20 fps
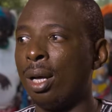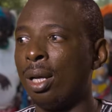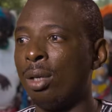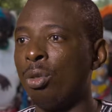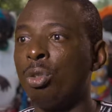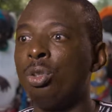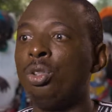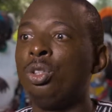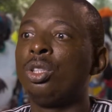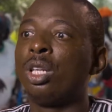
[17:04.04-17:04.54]
a
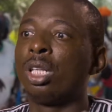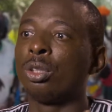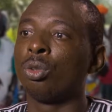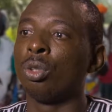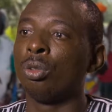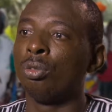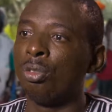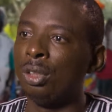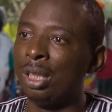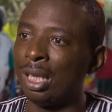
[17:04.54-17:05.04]
training in
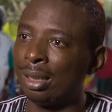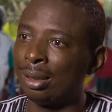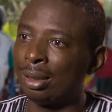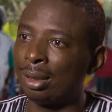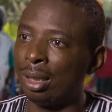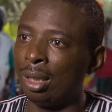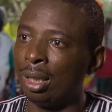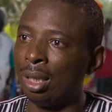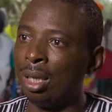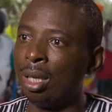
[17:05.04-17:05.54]

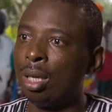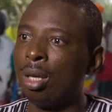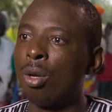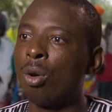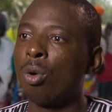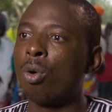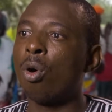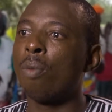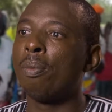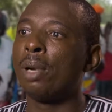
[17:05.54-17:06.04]
bookkeeping,
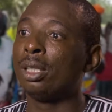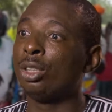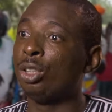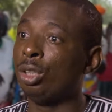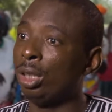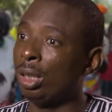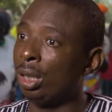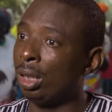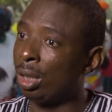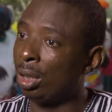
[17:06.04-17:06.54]
how to
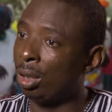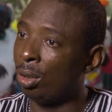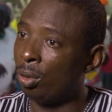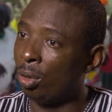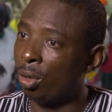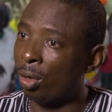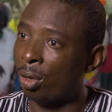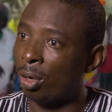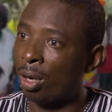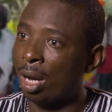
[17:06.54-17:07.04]
manage their
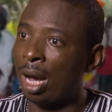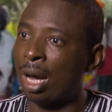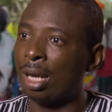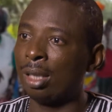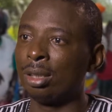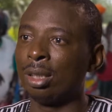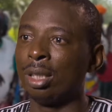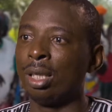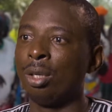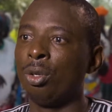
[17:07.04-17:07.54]
money, their
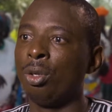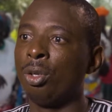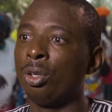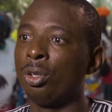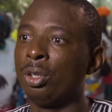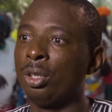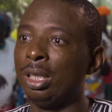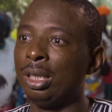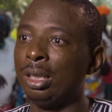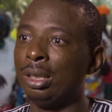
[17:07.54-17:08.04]

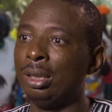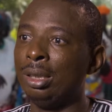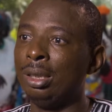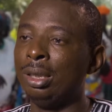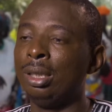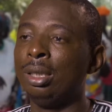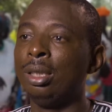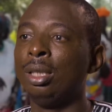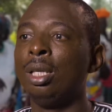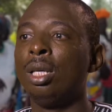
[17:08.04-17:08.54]
credit,
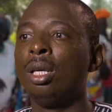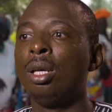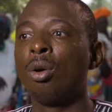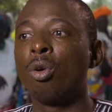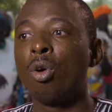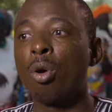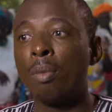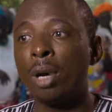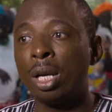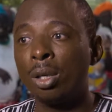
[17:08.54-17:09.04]
how
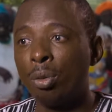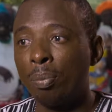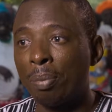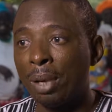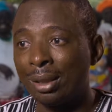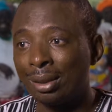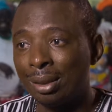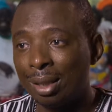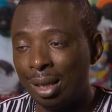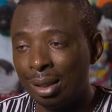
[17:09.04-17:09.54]
not to get
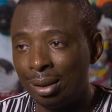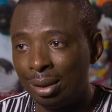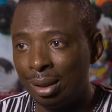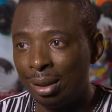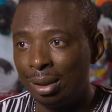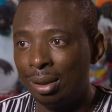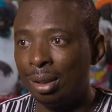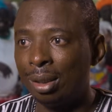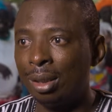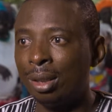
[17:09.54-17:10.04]
into
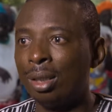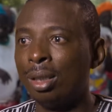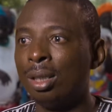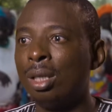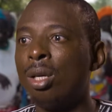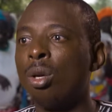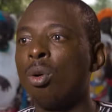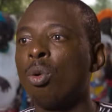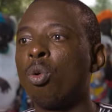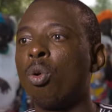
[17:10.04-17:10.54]
debt,
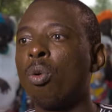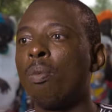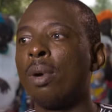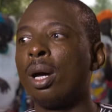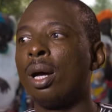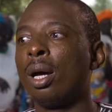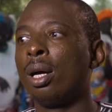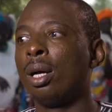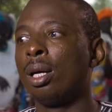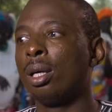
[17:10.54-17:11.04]
how to
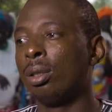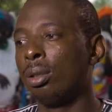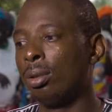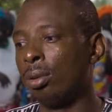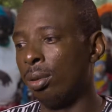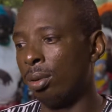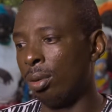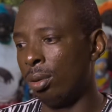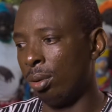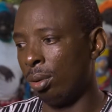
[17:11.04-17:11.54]
save
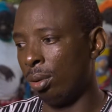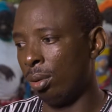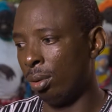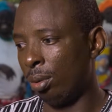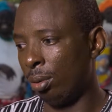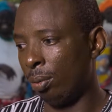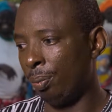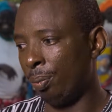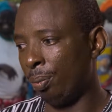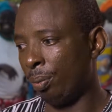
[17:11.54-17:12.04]
to
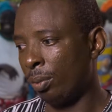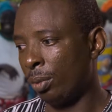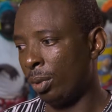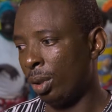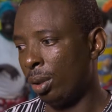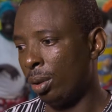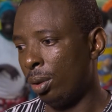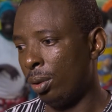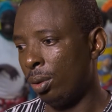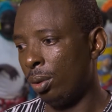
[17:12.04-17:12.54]
repay later.
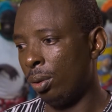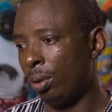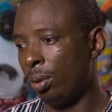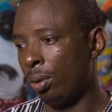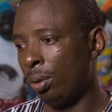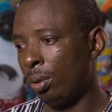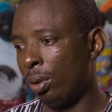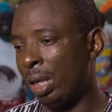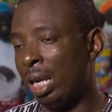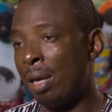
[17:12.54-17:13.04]

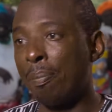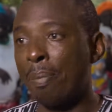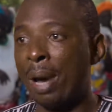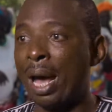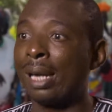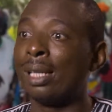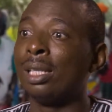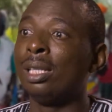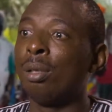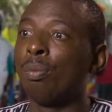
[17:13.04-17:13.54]
It was
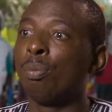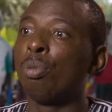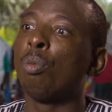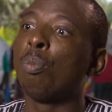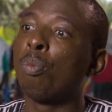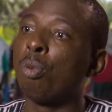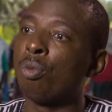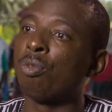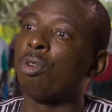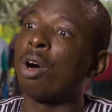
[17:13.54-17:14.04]
really
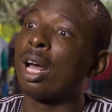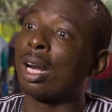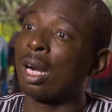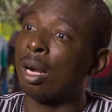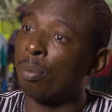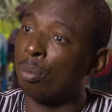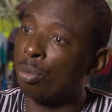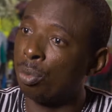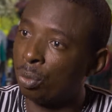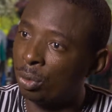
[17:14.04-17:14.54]
useful for the
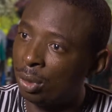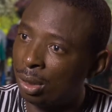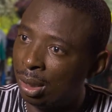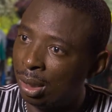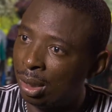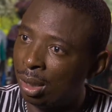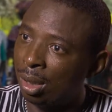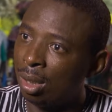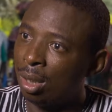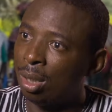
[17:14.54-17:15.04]

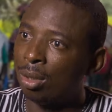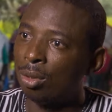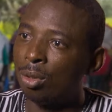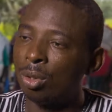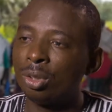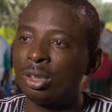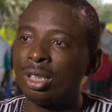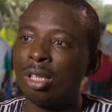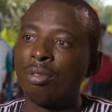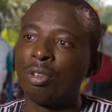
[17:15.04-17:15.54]
microfinance
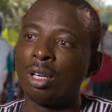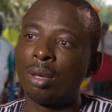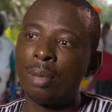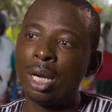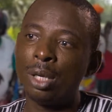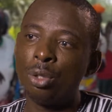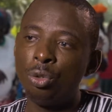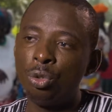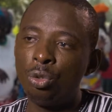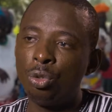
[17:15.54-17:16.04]
activity
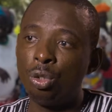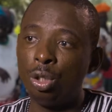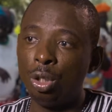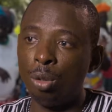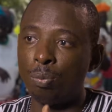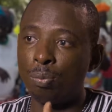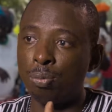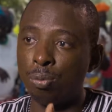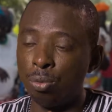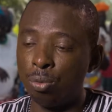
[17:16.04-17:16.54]

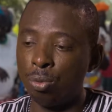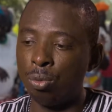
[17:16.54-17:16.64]
itself.